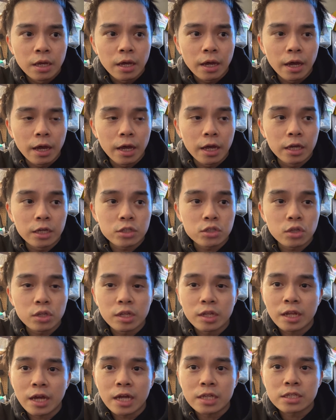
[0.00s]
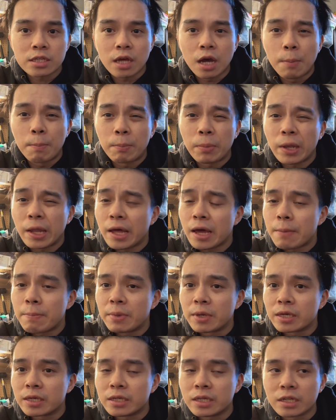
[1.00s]
So then I had to apply a
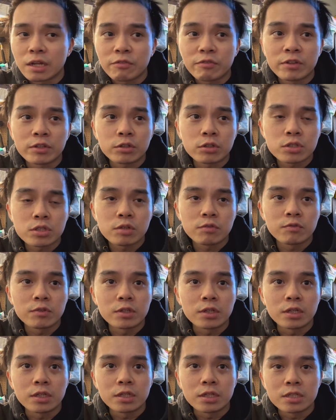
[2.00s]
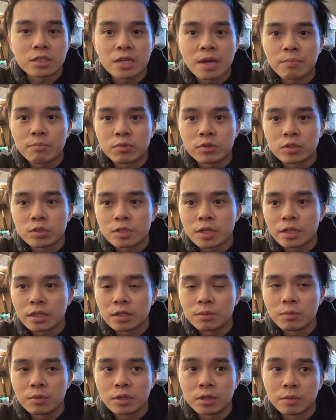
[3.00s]
bit of heat. I think because of the temperatures at
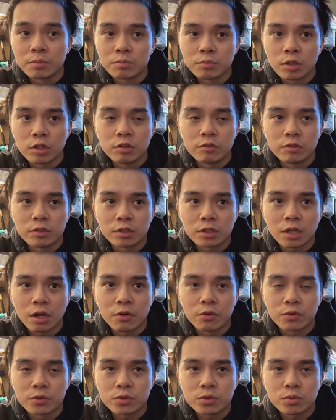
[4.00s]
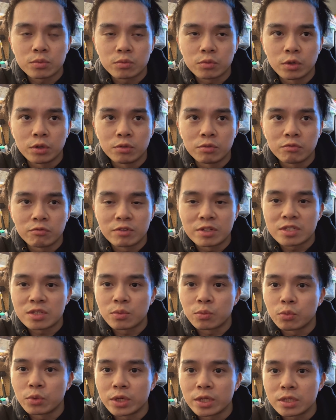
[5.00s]
the over the
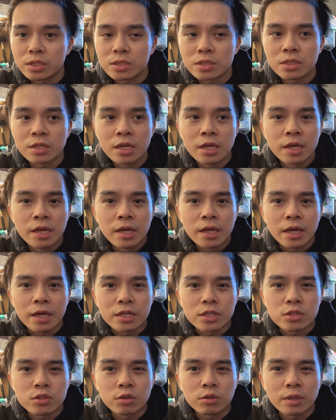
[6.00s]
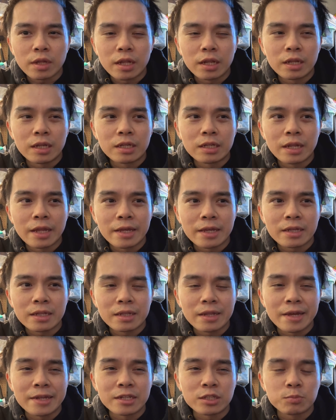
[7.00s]
recent weeks, it's not
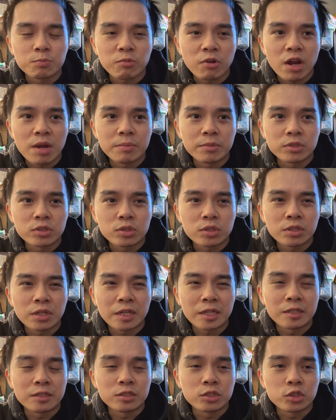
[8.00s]
letting the primer kind of